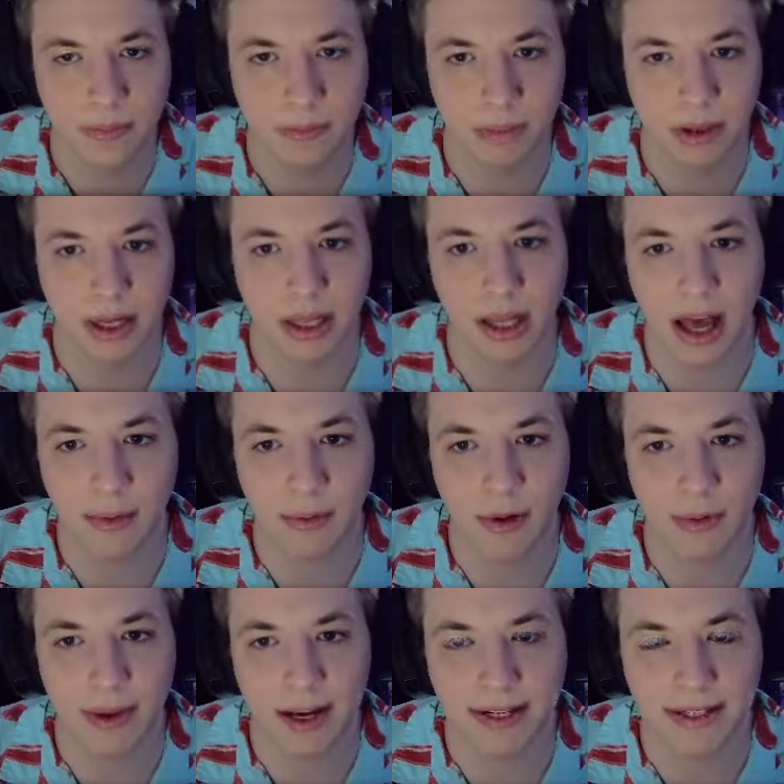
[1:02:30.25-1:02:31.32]
but a lot more
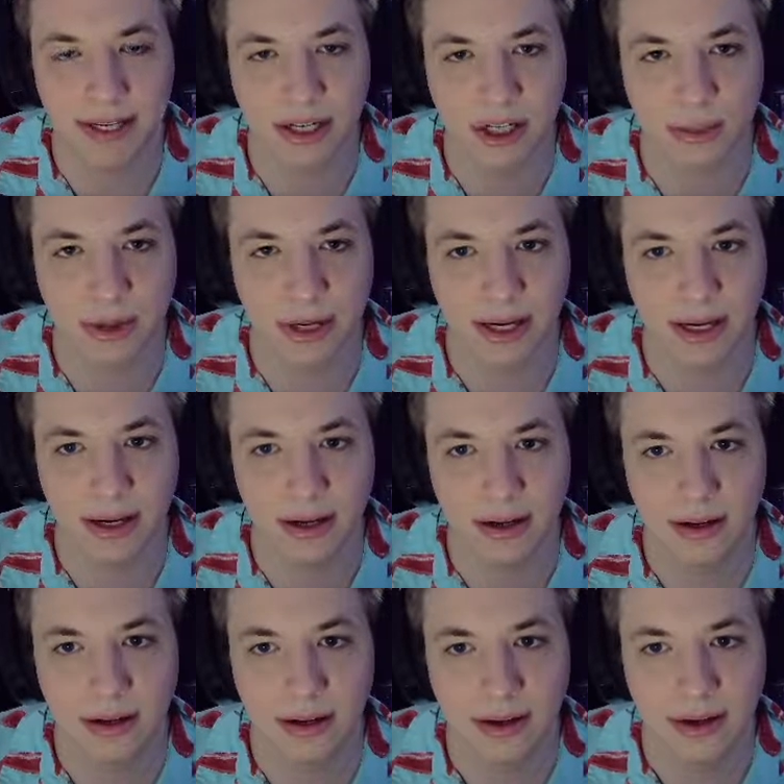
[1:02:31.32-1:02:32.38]
max HP.
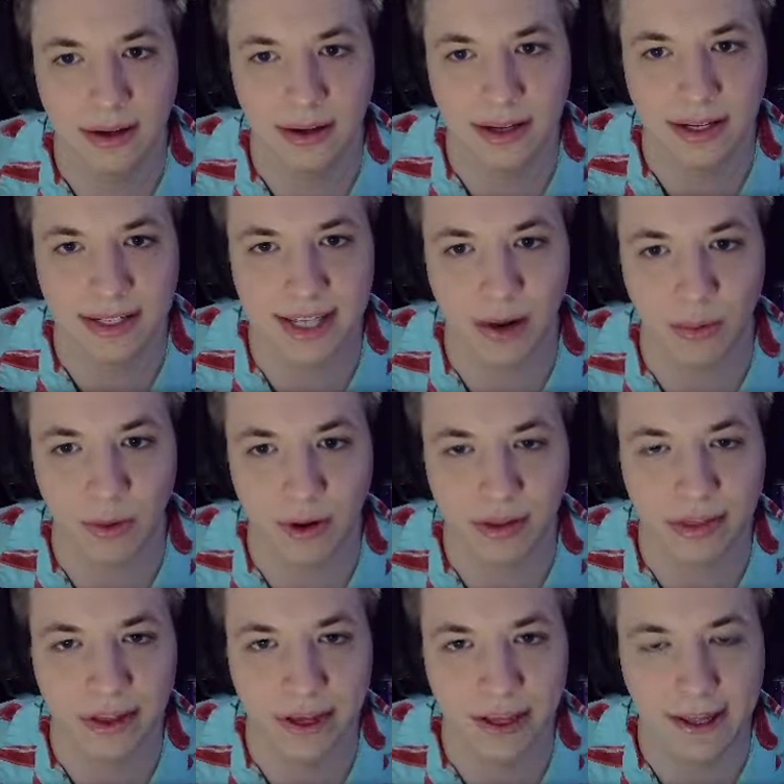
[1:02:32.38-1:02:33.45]
Is that worth
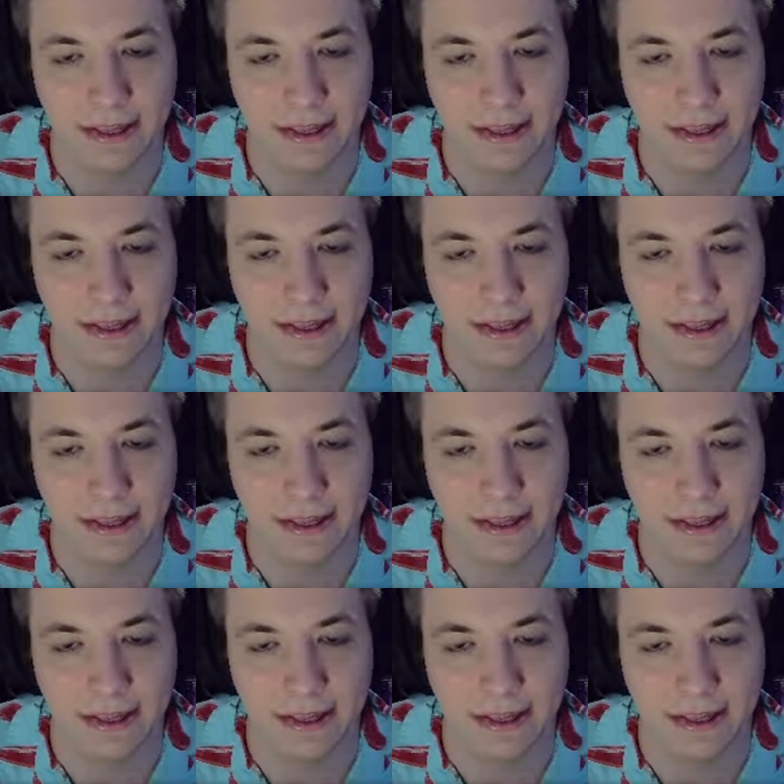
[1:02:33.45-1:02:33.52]
it?